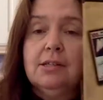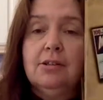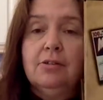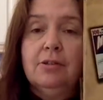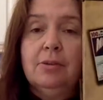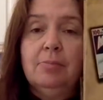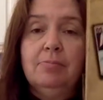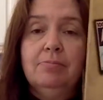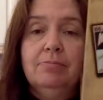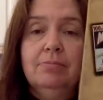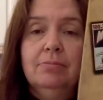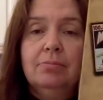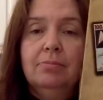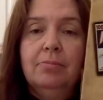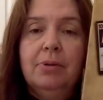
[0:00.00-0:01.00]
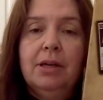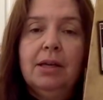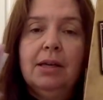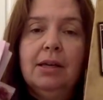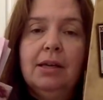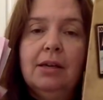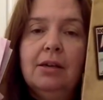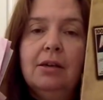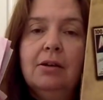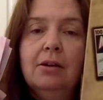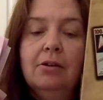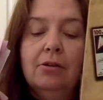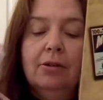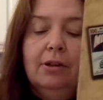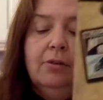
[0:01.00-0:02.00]
know, the pinky
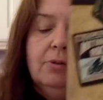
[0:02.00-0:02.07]
curly